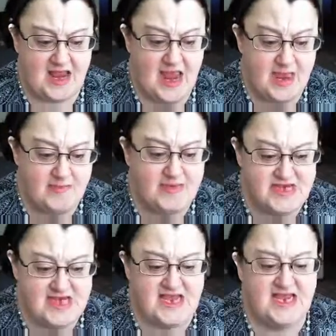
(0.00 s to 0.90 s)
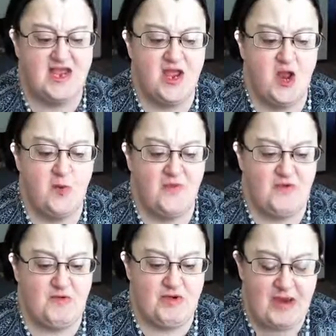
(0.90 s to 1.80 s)
enmity with
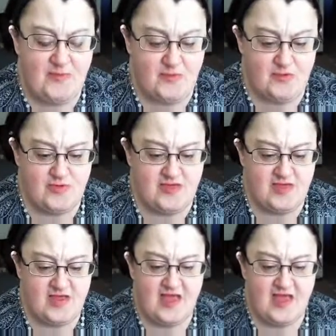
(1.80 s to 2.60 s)
their neighbors.